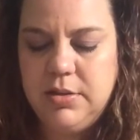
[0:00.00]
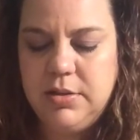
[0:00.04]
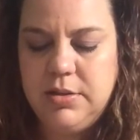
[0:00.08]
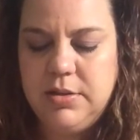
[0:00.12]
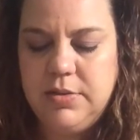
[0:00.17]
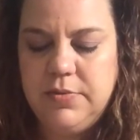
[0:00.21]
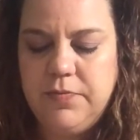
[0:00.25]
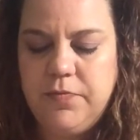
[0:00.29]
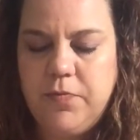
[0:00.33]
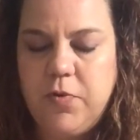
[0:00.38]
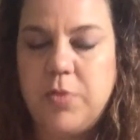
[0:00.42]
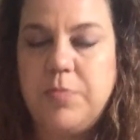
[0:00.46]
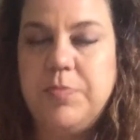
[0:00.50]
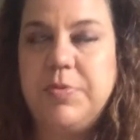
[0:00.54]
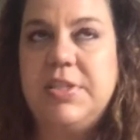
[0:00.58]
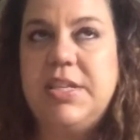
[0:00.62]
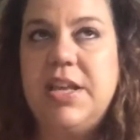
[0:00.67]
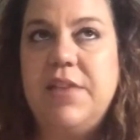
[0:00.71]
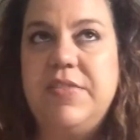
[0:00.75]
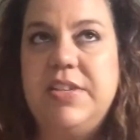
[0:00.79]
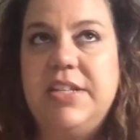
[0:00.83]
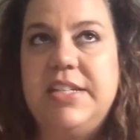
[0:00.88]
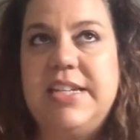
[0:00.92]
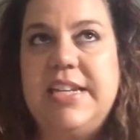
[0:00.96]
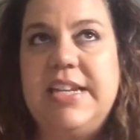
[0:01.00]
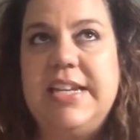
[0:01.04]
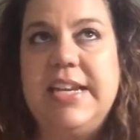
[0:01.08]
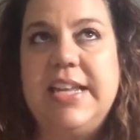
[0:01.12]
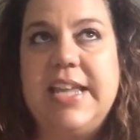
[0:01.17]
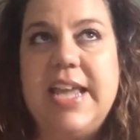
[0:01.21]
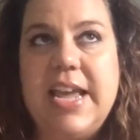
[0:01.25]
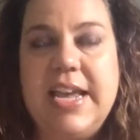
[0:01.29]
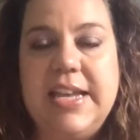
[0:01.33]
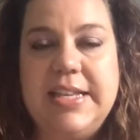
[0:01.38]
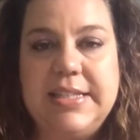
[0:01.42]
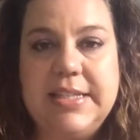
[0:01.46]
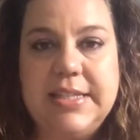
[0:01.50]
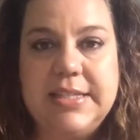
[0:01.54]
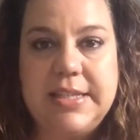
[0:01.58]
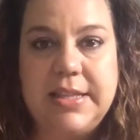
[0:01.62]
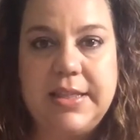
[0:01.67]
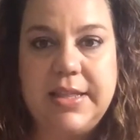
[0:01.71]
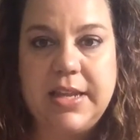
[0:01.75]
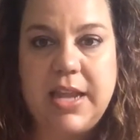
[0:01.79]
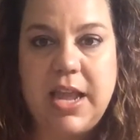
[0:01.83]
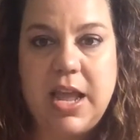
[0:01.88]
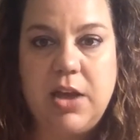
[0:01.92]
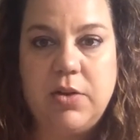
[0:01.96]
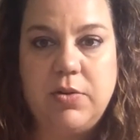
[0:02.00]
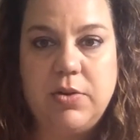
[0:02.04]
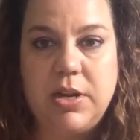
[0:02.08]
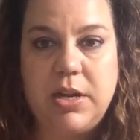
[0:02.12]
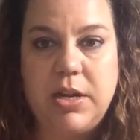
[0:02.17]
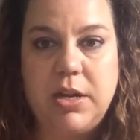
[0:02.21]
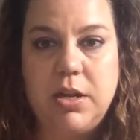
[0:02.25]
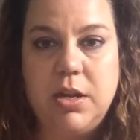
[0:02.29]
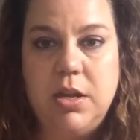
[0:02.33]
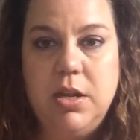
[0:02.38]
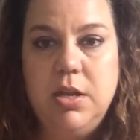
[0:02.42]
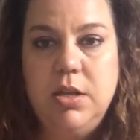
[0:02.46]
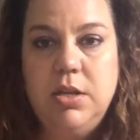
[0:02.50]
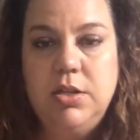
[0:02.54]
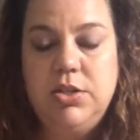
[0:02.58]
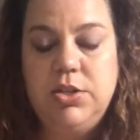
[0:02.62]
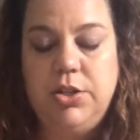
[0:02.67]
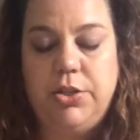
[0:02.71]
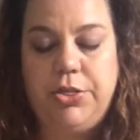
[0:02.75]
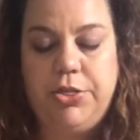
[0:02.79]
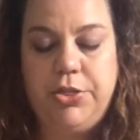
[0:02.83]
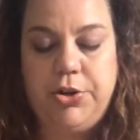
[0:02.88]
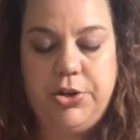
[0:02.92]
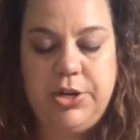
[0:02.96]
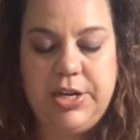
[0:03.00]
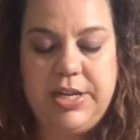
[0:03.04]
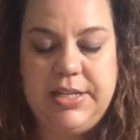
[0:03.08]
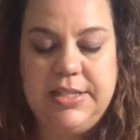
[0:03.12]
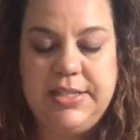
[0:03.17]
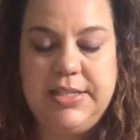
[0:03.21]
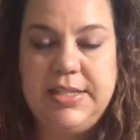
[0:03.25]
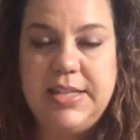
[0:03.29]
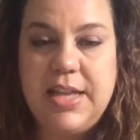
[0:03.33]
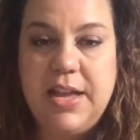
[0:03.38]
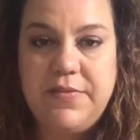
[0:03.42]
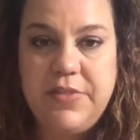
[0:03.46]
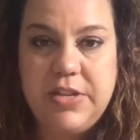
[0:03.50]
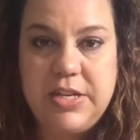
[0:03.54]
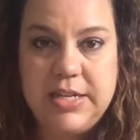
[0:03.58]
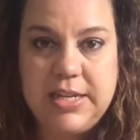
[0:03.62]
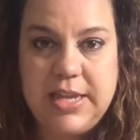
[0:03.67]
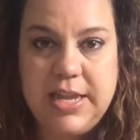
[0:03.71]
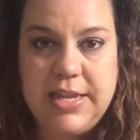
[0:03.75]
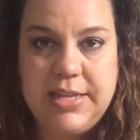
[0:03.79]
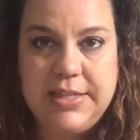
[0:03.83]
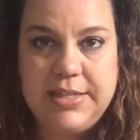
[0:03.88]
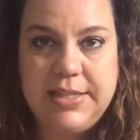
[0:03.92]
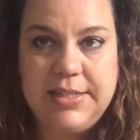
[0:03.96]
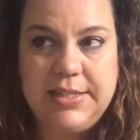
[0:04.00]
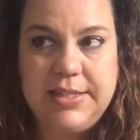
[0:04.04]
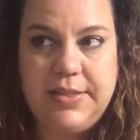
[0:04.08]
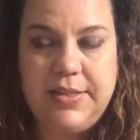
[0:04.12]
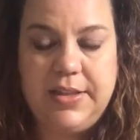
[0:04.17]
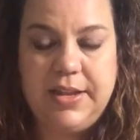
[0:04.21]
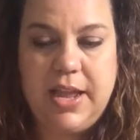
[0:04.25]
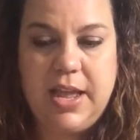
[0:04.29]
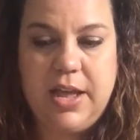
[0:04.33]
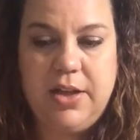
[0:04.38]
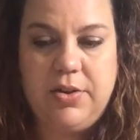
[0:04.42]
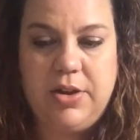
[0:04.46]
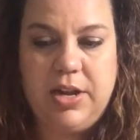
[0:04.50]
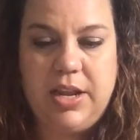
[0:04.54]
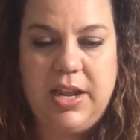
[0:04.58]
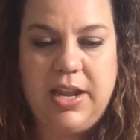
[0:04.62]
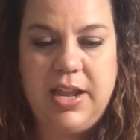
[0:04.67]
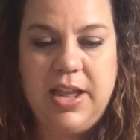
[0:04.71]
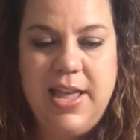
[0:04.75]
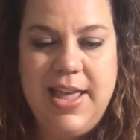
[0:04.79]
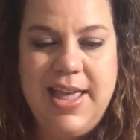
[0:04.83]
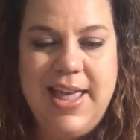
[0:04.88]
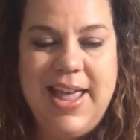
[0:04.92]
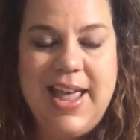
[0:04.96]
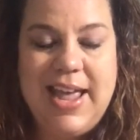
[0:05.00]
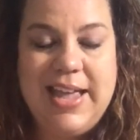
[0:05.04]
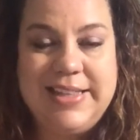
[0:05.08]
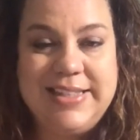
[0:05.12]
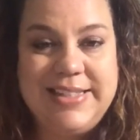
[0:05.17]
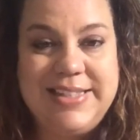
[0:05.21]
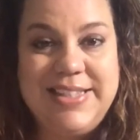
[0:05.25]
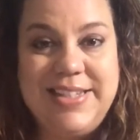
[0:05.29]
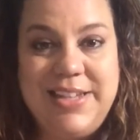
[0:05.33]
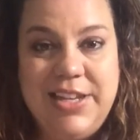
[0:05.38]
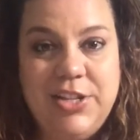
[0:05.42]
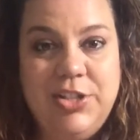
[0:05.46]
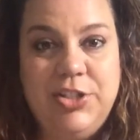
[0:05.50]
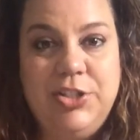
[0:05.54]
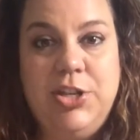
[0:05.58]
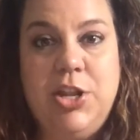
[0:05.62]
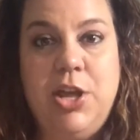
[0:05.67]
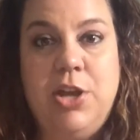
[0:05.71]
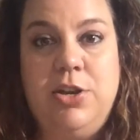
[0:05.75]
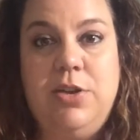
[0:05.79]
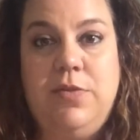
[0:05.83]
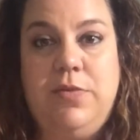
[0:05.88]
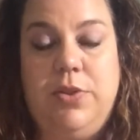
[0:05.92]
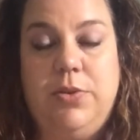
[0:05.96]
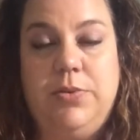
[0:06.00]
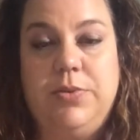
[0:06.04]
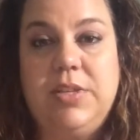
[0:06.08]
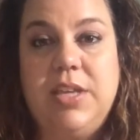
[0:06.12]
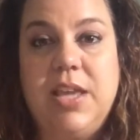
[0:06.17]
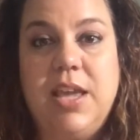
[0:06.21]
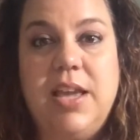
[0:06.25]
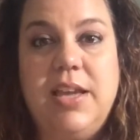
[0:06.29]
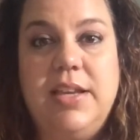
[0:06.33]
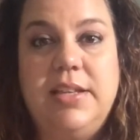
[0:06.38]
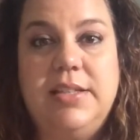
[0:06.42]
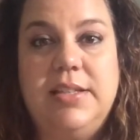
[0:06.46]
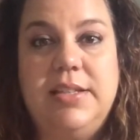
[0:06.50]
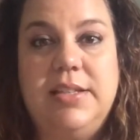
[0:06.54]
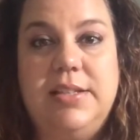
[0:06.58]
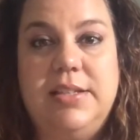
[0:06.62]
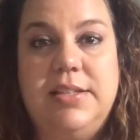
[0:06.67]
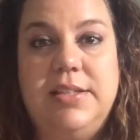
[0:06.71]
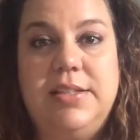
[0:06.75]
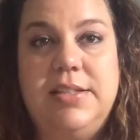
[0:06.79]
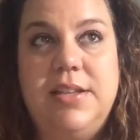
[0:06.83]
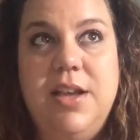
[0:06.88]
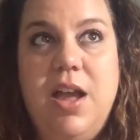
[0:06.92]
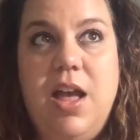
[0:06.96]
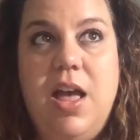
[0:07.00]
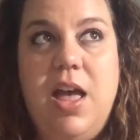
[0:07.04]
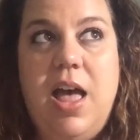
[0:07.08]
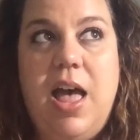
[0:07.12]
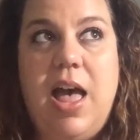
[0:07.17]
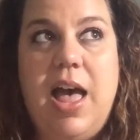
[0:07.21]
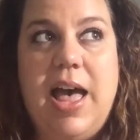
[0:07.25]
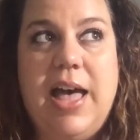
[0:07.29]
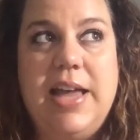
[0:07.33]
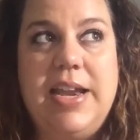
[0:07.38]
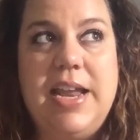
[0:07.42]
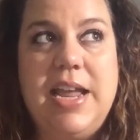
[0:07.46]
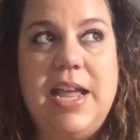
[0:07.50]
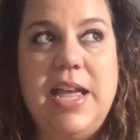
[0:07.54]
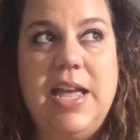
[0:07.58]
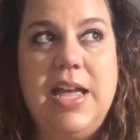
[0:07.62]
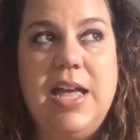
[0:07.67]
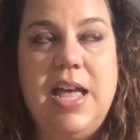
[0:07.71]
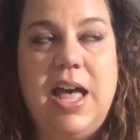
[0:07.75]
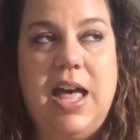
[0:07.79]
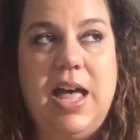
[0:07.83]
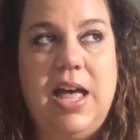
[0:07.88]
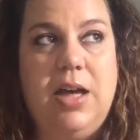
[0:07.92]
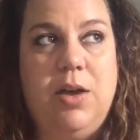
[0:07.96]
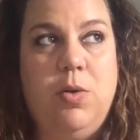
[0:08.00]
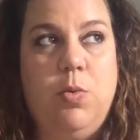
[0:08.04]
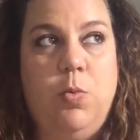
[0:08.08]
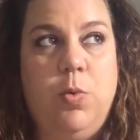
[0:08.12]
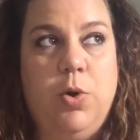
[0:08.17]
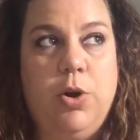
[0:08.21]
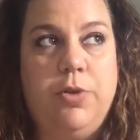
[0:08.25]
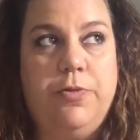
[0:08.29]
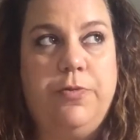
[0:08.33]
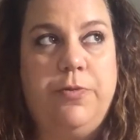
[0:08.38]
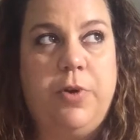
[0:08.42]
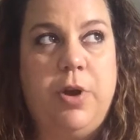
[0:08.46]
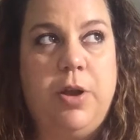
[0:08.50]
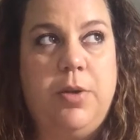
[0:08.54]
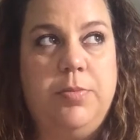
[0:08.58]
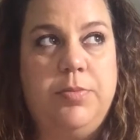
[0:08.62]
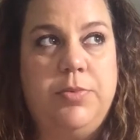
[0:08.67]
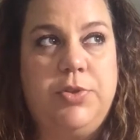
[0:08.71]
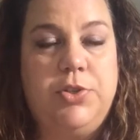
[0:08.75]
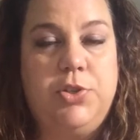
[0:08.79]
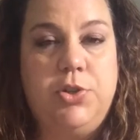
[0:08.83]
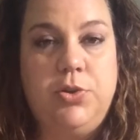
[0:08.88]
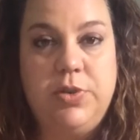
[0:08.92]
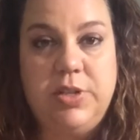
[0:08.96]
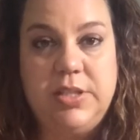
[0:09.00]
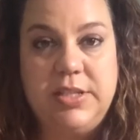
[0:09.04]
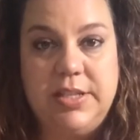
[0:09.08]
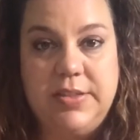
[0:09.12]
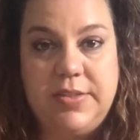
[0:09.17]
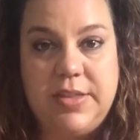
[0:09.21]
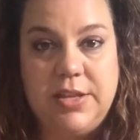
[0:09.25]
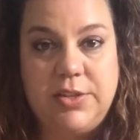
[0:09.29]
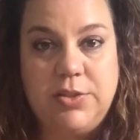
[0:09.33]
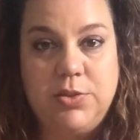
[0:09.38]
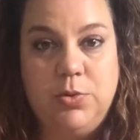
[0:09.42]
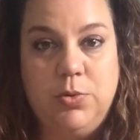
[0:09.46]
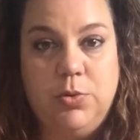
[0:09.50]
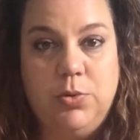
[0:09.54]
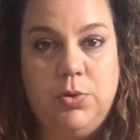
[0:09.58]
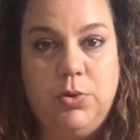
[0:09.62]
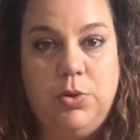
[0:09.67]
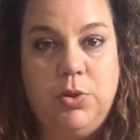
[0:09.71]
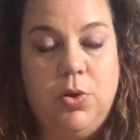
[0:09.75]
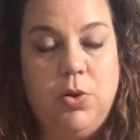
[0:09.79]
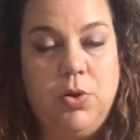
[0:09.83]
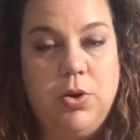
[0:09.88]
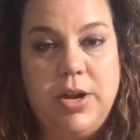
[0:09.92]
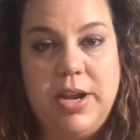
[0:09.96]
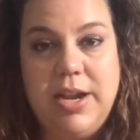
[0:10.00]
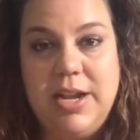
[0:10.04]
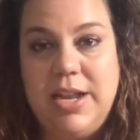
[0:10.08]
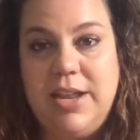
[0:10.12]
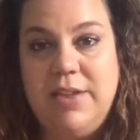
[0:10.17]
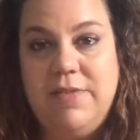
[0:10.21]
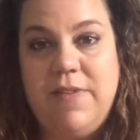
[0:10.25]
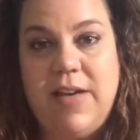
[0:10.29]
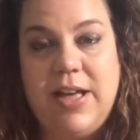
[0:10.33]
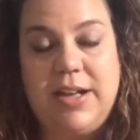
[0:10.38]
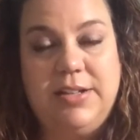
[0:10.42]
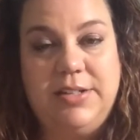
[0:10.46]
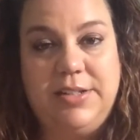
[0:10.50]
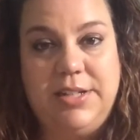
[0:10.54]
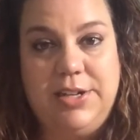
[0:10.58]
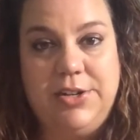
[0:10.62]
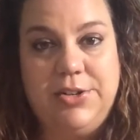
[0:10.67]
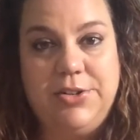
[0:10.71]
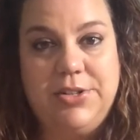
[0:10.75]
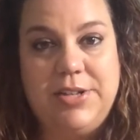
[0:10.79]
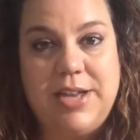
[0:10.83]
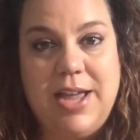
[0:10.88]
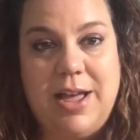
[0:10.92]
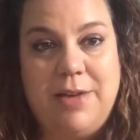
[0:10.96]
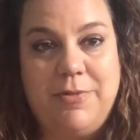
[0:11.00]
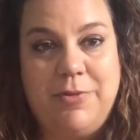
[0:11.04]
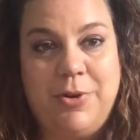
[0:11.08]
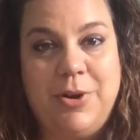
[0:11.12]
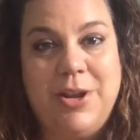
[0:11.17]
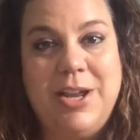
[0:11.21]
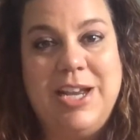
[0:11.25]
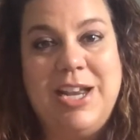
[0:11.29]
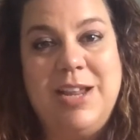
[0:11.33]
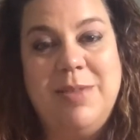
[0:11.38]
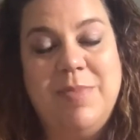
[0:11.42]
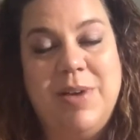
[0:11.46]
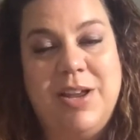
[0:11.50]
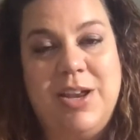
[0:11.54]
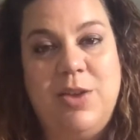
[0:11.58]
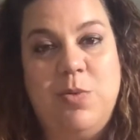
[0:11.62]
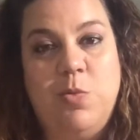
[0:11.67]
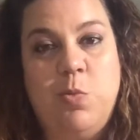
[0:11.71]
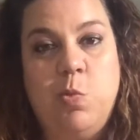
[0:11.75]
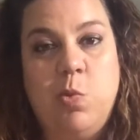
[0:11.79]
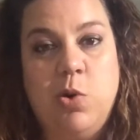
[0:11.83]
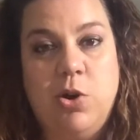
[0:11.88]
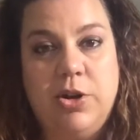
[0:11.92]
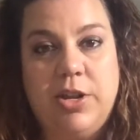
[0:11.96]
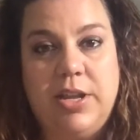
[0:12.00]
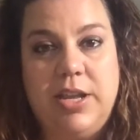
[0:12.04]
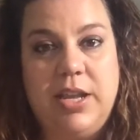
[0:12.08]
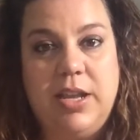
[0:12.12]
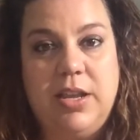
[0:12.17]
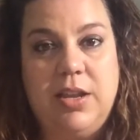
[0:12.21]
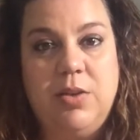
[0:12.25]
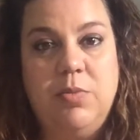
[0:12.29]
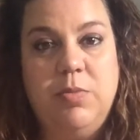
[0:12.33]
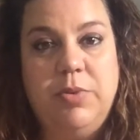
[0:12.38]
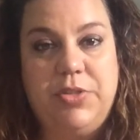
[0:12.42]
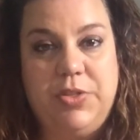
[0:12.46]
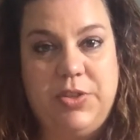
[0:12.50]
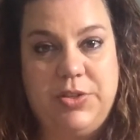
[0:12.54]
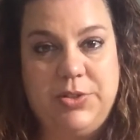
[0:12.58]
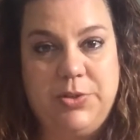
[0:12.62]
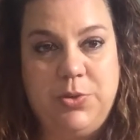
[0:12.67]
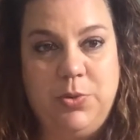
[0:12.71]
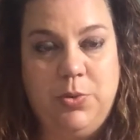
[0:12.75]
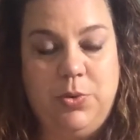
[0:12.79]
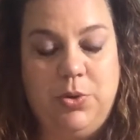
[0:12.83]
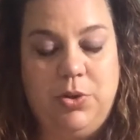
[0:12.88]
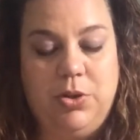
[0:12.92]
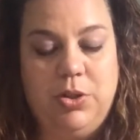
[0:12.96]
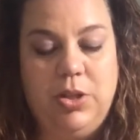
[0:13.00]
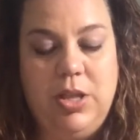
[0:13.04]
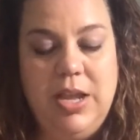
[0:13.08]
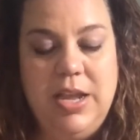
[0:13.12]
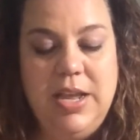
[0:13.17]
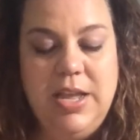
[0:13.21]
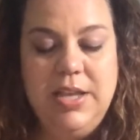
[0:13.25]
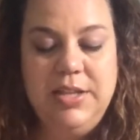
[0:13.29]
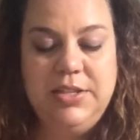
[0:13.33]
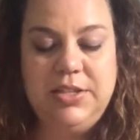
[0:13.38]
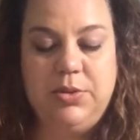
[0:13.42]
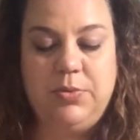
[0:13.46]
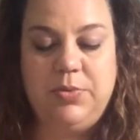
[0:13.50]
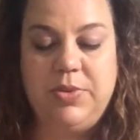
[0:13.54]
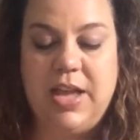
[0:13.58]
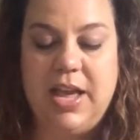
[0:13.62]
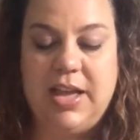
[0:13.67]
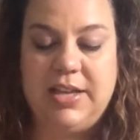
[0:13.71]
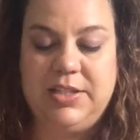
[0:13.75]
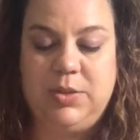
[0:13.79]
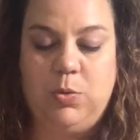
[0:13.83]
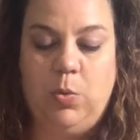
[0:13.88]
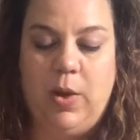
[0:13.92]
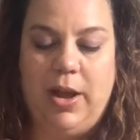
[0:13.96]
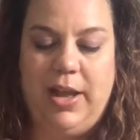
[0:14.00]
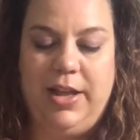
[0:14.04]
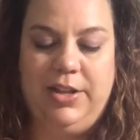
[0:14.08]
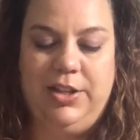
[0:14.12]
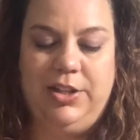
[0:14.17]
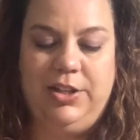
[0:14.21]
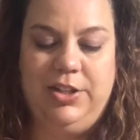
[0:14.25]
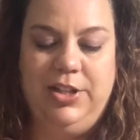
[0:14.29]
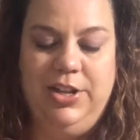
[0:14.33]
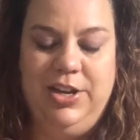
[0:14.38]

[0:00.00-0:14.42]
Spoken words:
from 17 cases in the county to 37 cases in the county, and still none of those cases were from students at that school or any faculty or staff or anybody working with the school. So yes, while